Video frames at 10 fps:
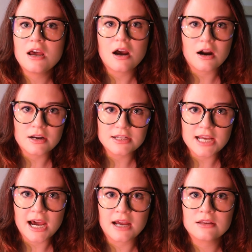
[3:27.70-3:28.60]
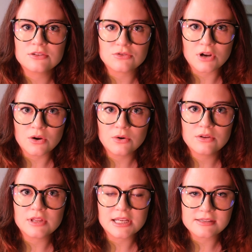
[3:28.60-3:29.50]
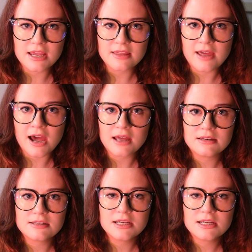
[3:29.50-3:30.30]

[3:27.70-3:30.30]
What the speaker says: heart attack, stroke, things like that.